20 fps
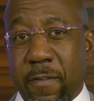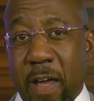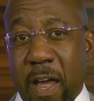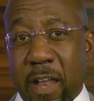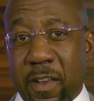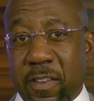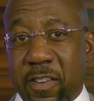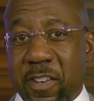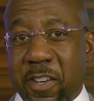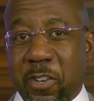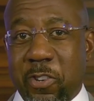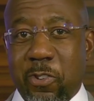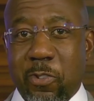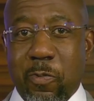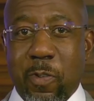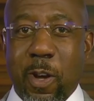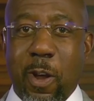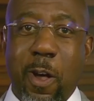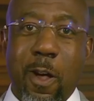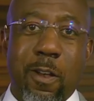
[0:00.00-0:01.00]
fathers can do
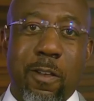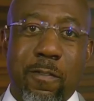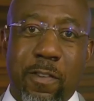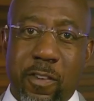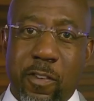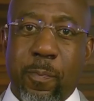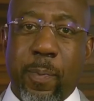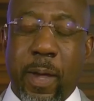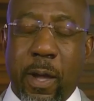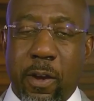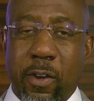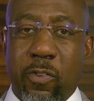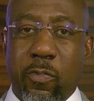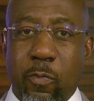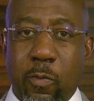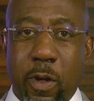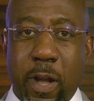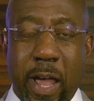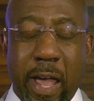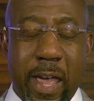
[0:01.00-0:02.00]
what all of us parents
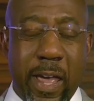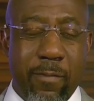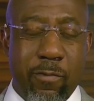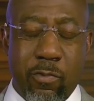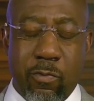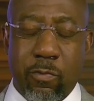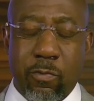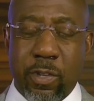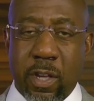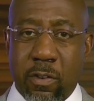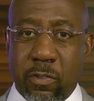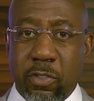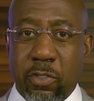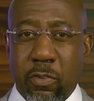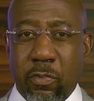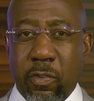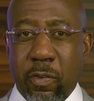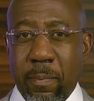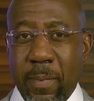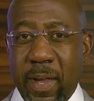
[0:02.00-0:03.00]
want. I have two young
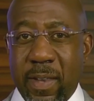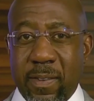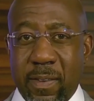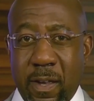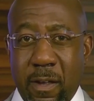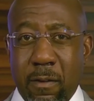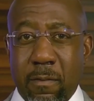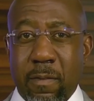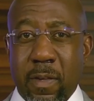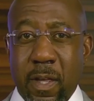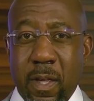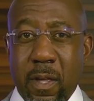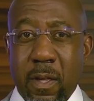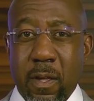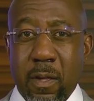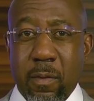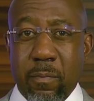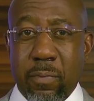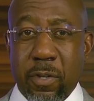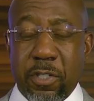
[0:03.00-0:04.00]
children myself
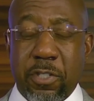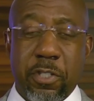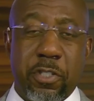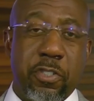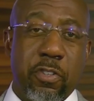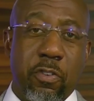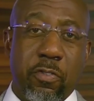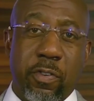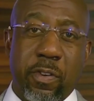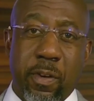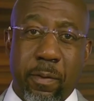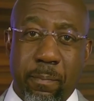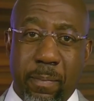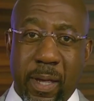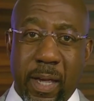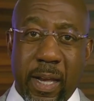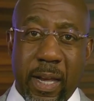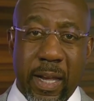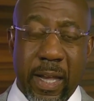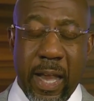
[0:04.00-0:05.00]
put your children to
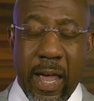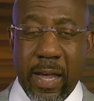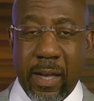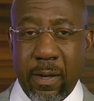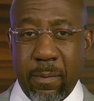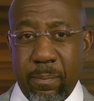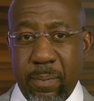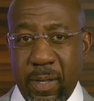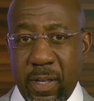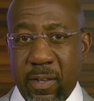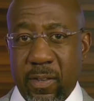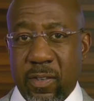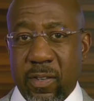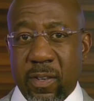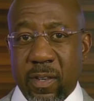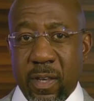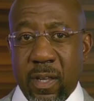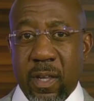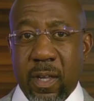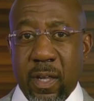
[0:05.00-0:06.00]
bed at night in
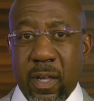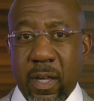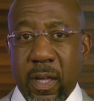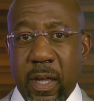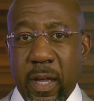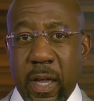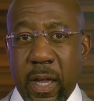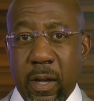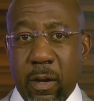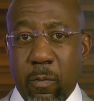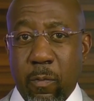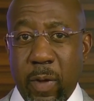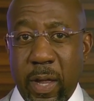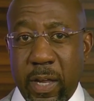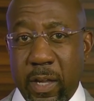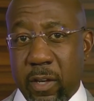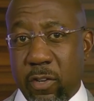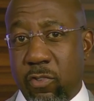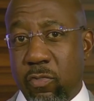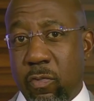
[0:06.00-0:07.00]
peace and
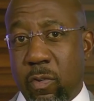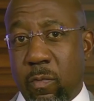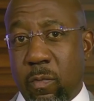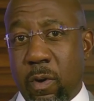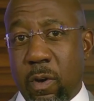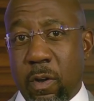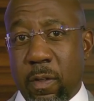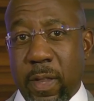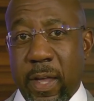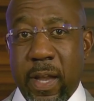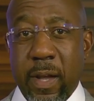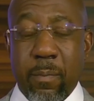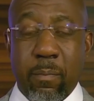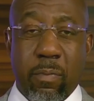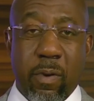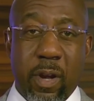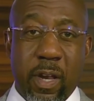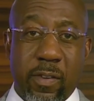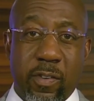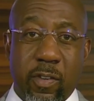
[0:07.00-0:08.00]
awaken to a world that
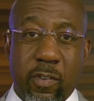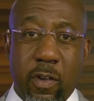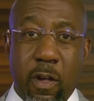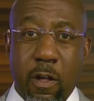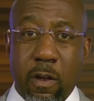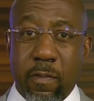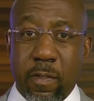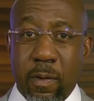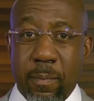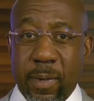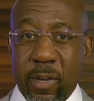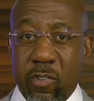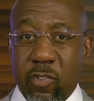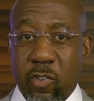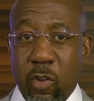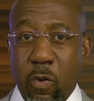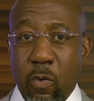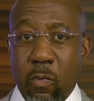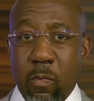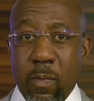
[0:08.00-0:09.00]
embraces all of them. And
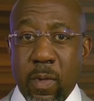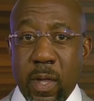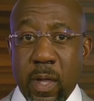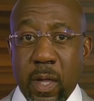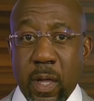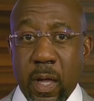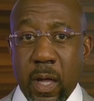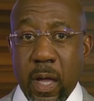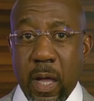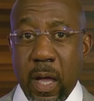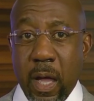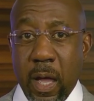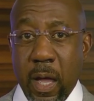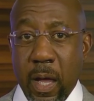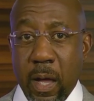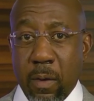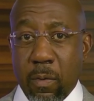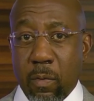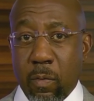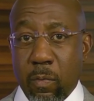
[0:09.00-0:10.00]
so
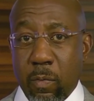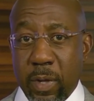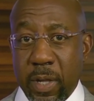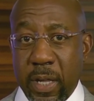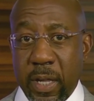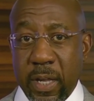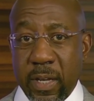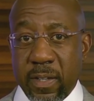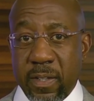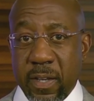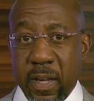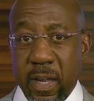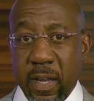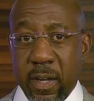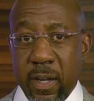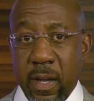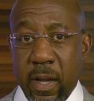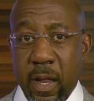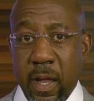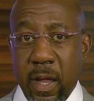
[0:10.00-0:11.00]
uh, we
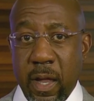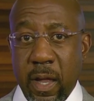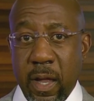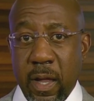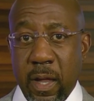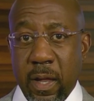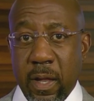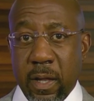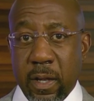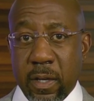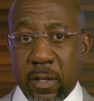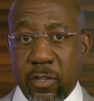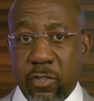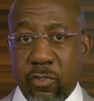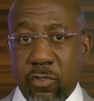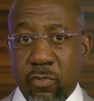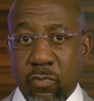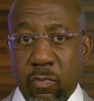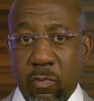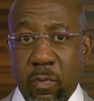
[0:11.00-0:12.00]
intend uh,
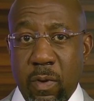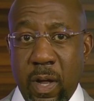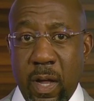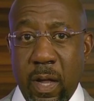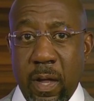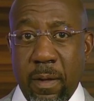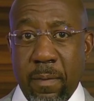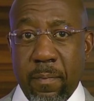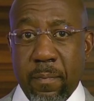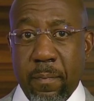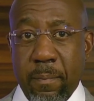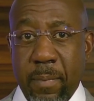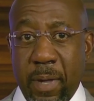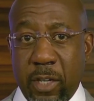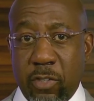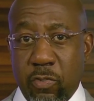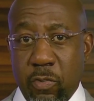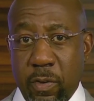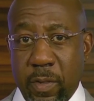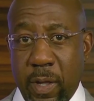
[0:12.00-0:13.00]
to uh,
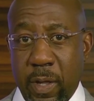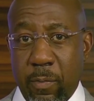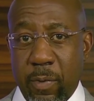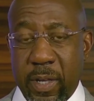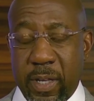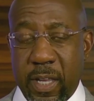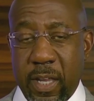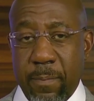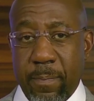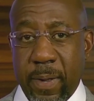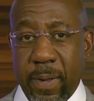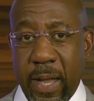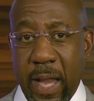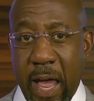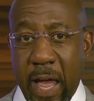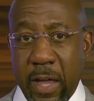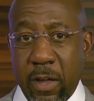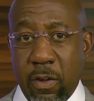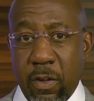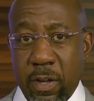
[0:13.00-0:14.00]
make sure that we keep an
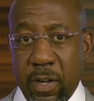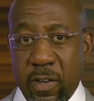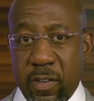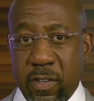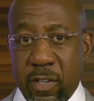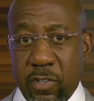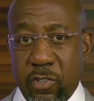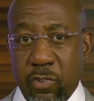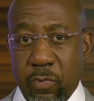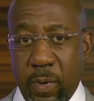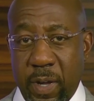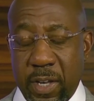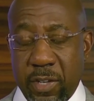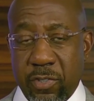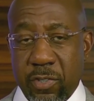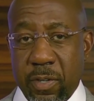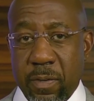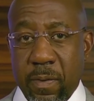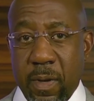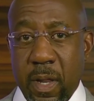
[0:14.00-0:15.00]
eye on this
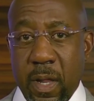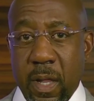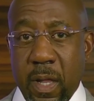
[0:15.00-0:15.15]
situation,